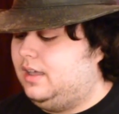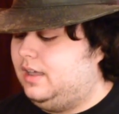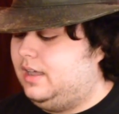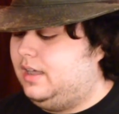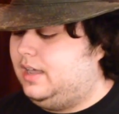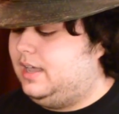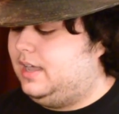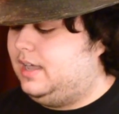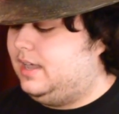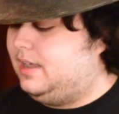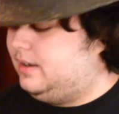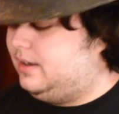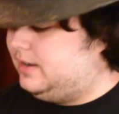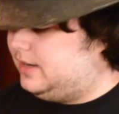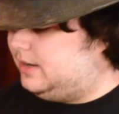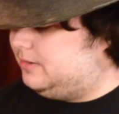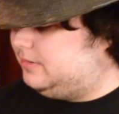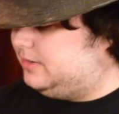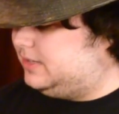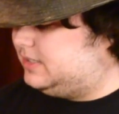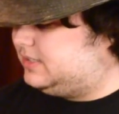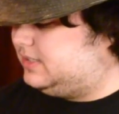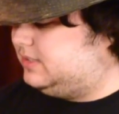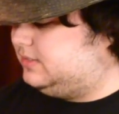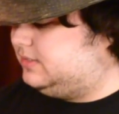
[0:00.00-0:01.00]
And I
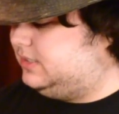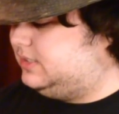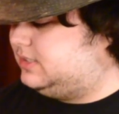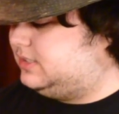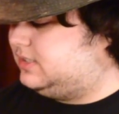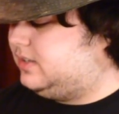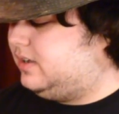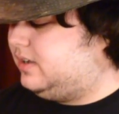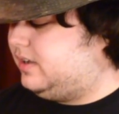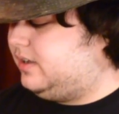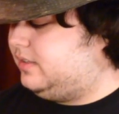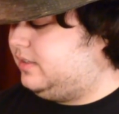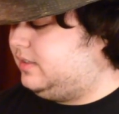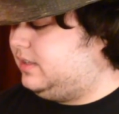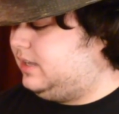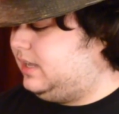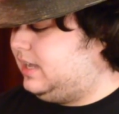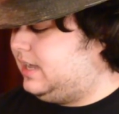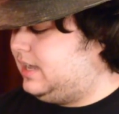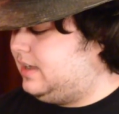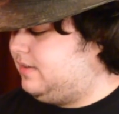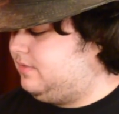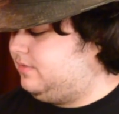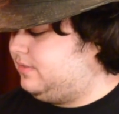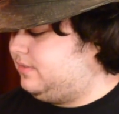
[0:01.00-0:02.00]
recently saw they
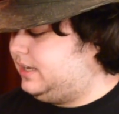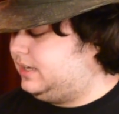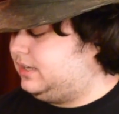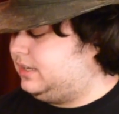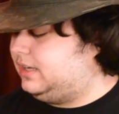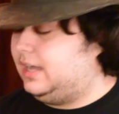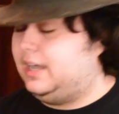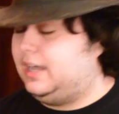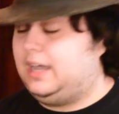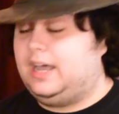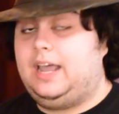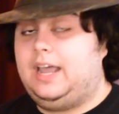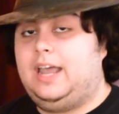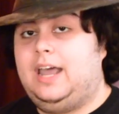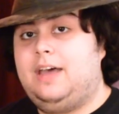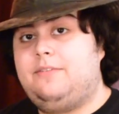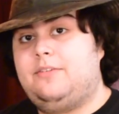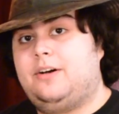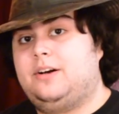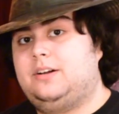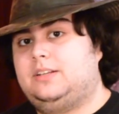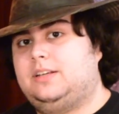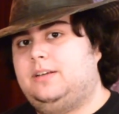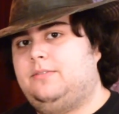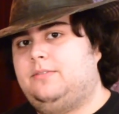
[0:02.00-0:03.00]
have I have a
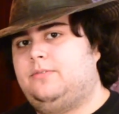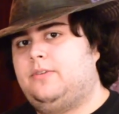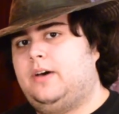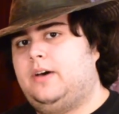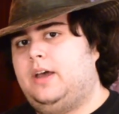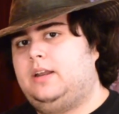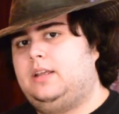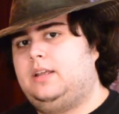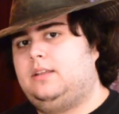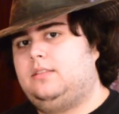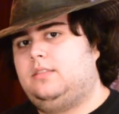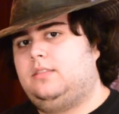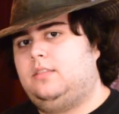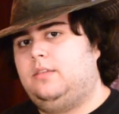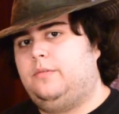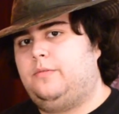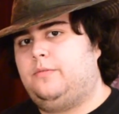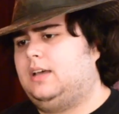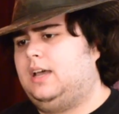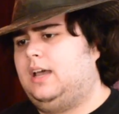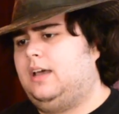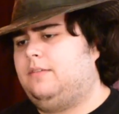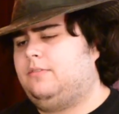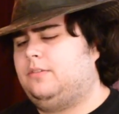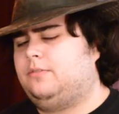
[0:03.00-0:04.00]
hard time finding
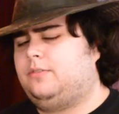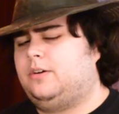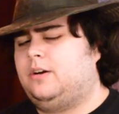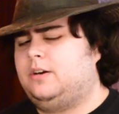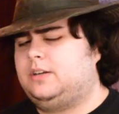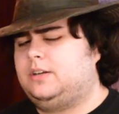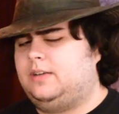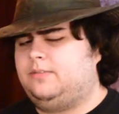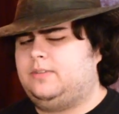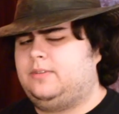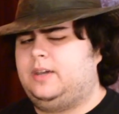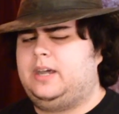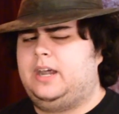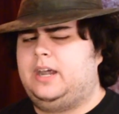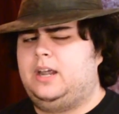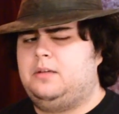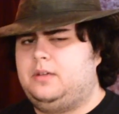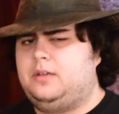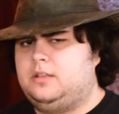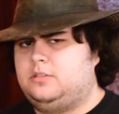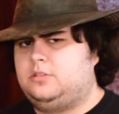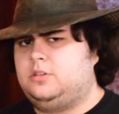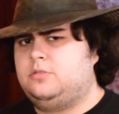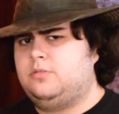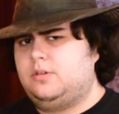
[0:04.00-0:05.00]
Iron
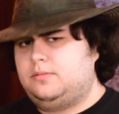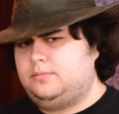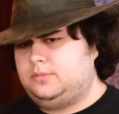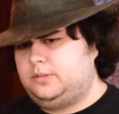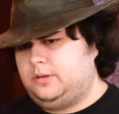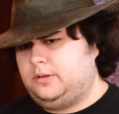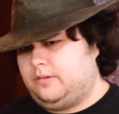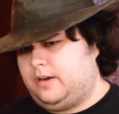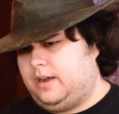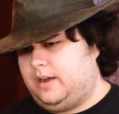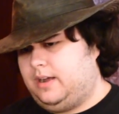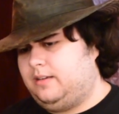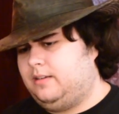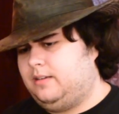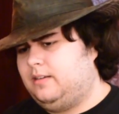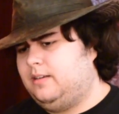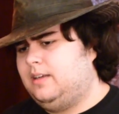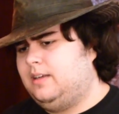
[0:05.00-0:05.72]
Man 2 on Blu-ray.